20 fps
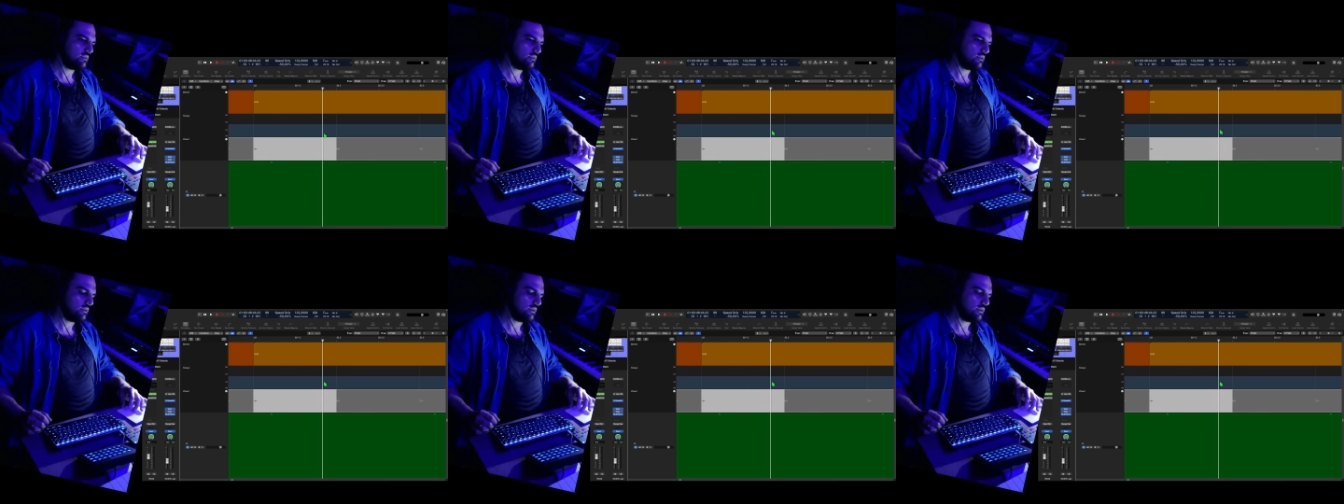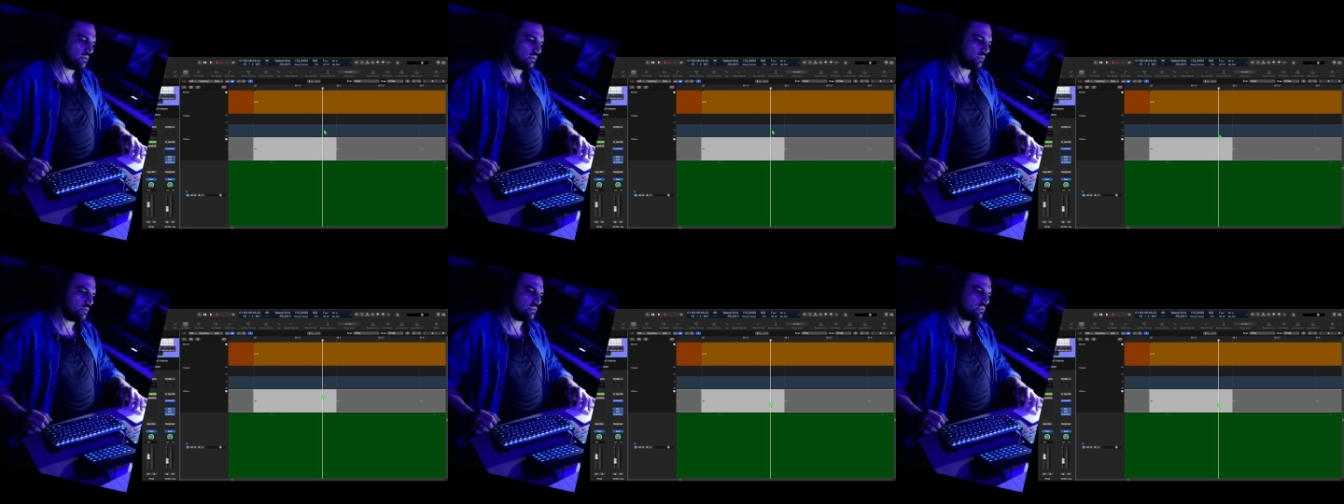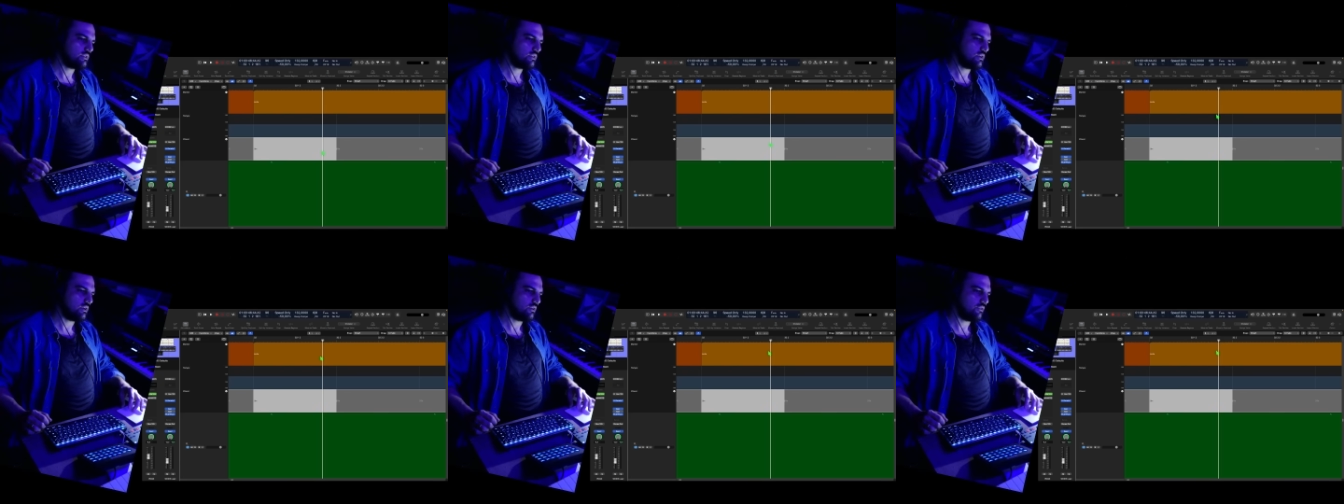
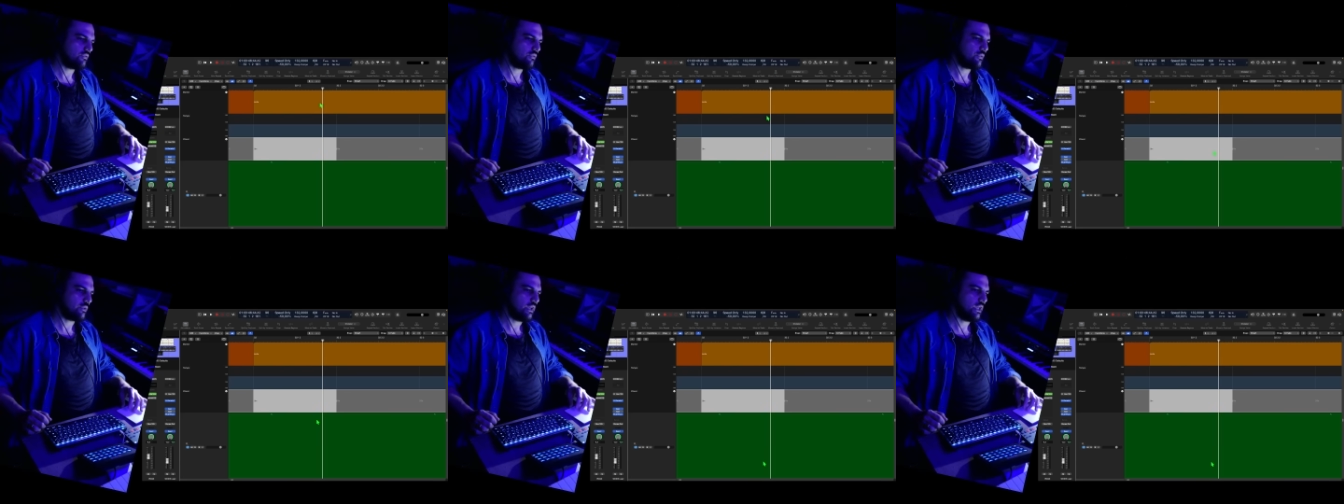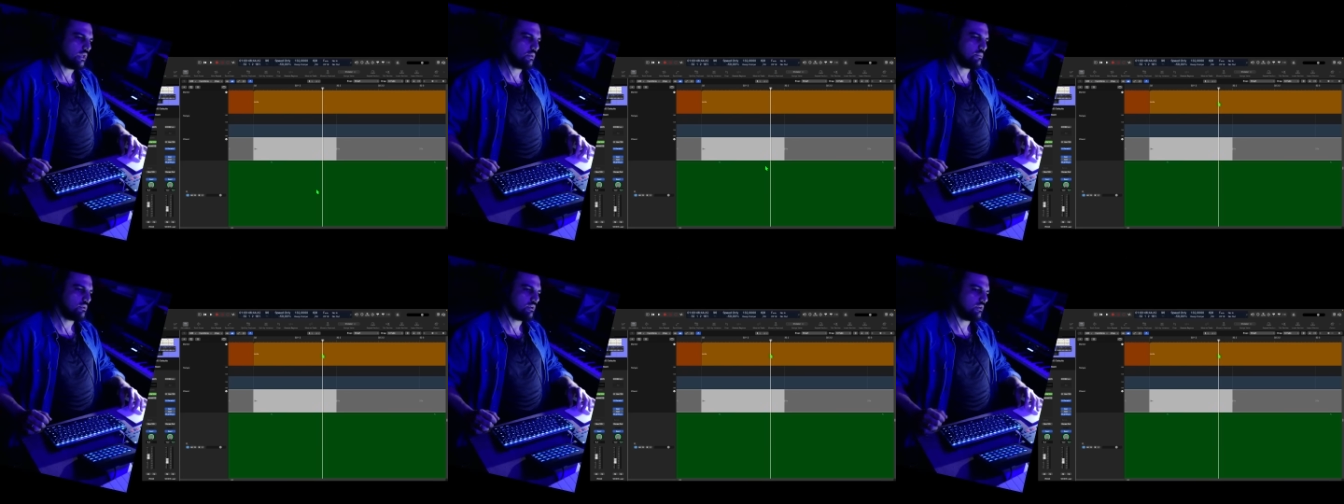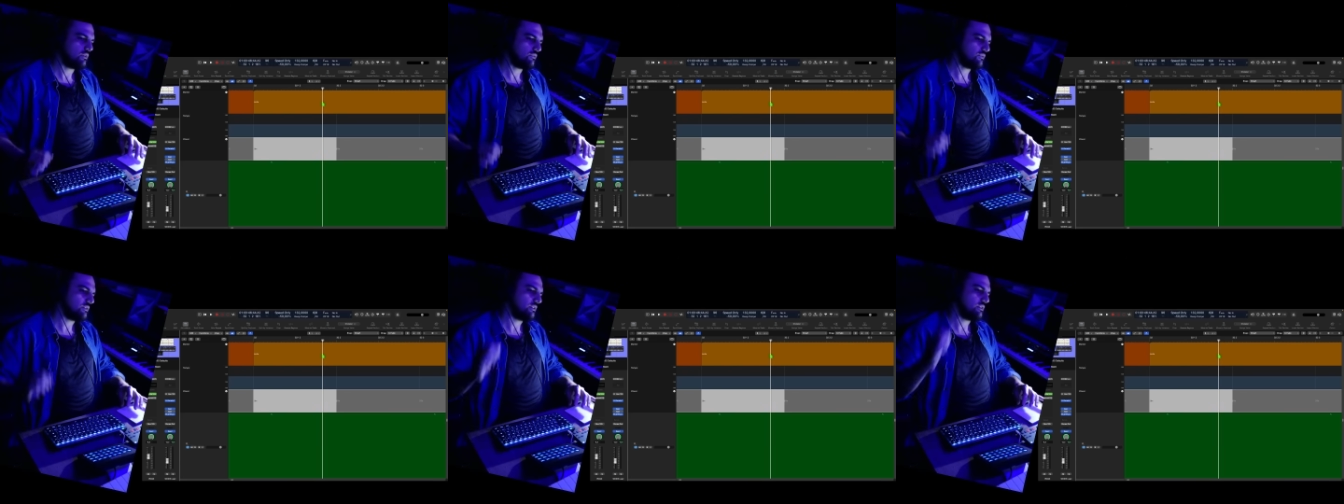critical frame
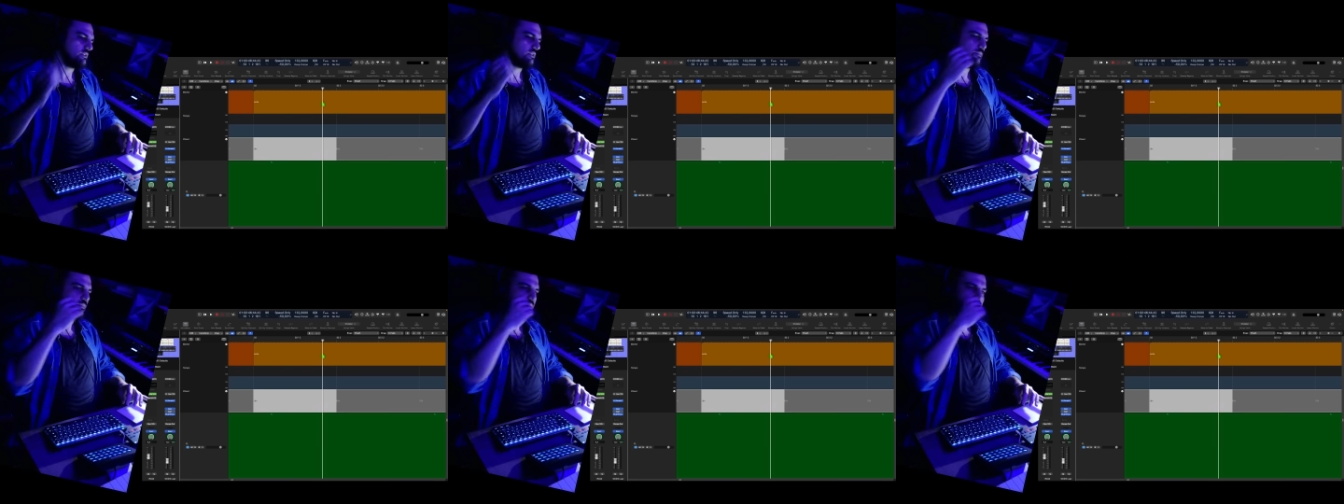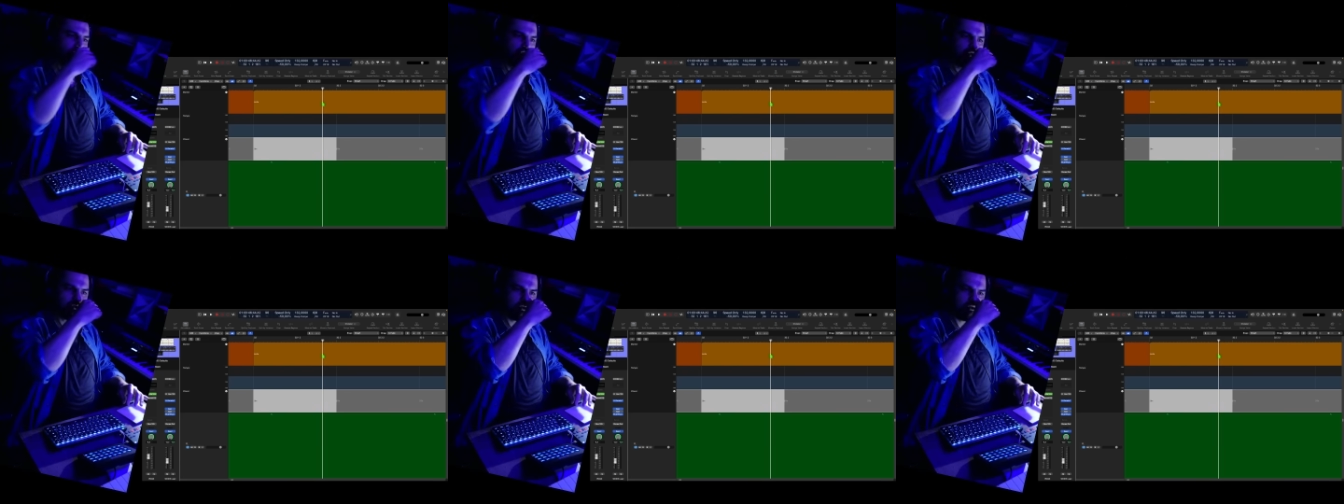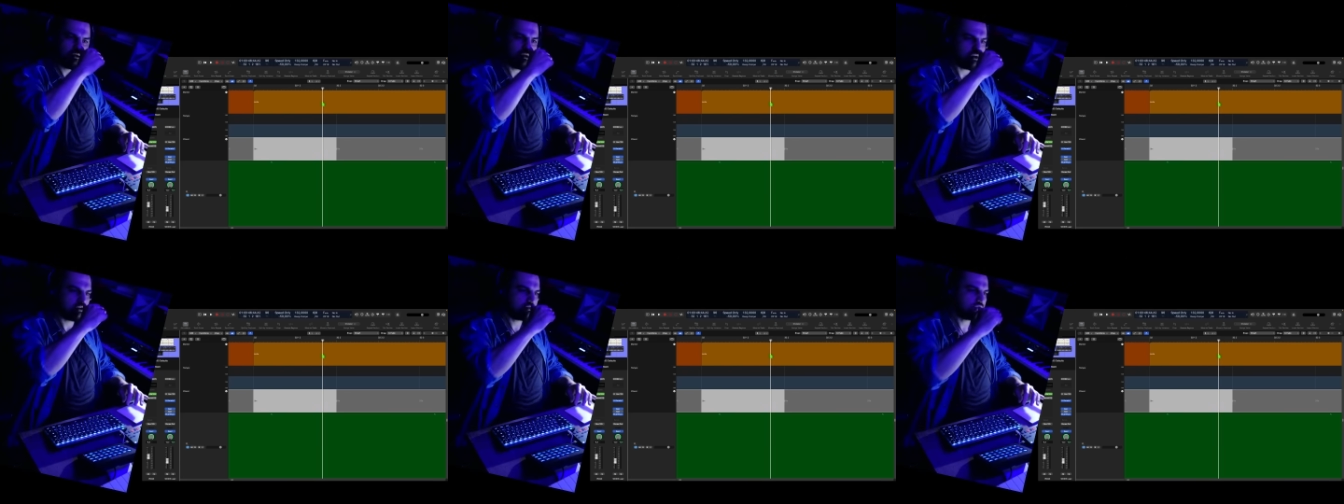of the picture
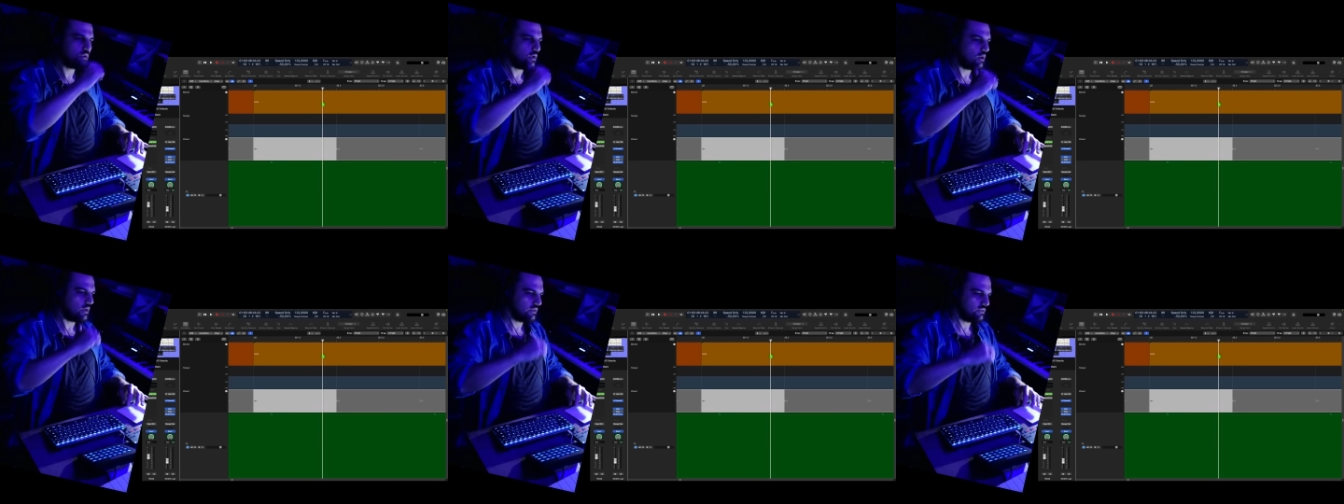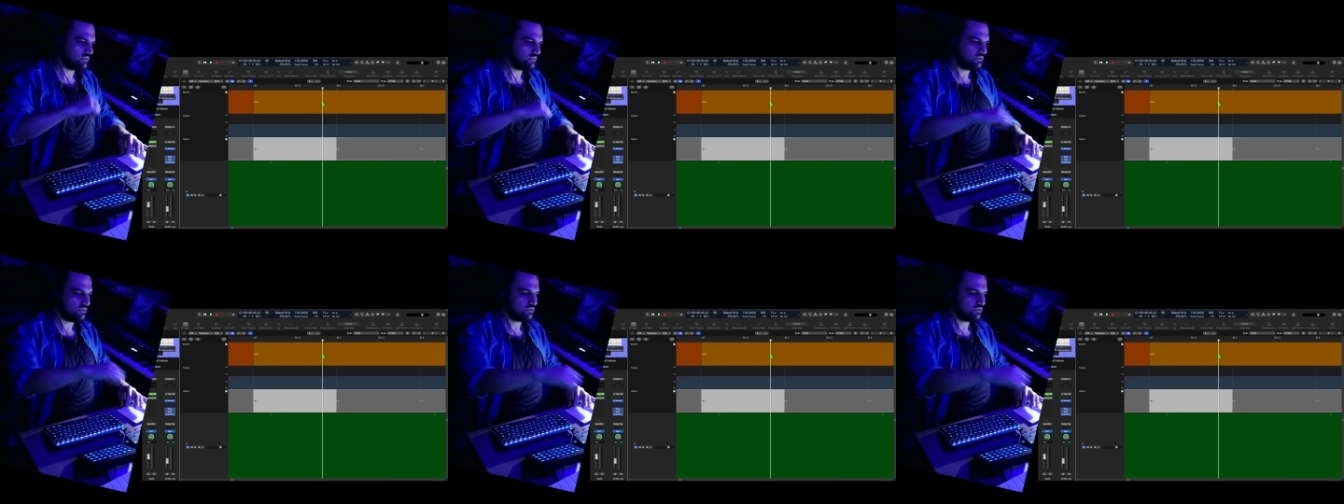you are scoring to.